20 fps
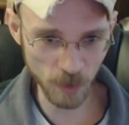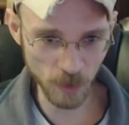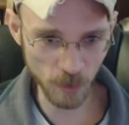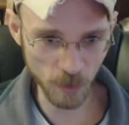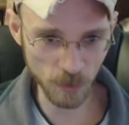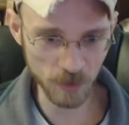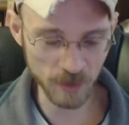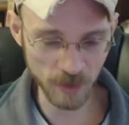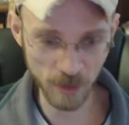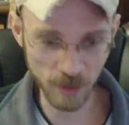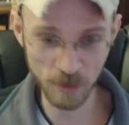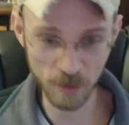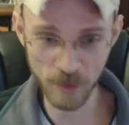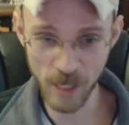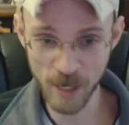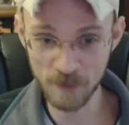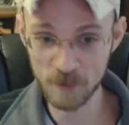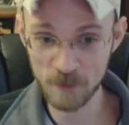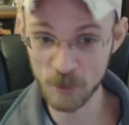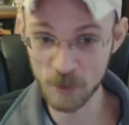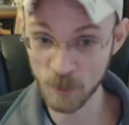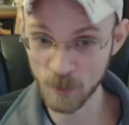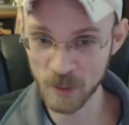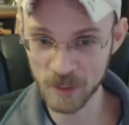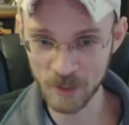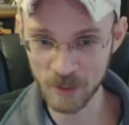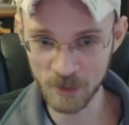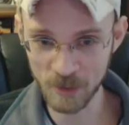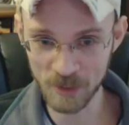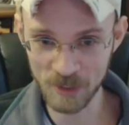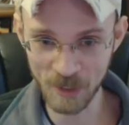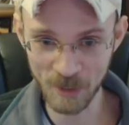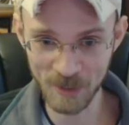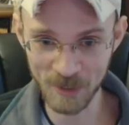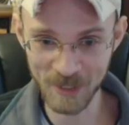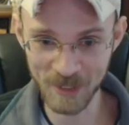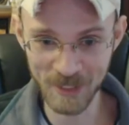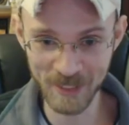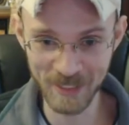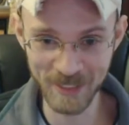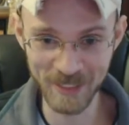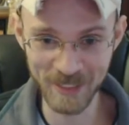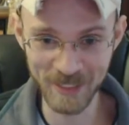the gold, and the other half just want to kill each other.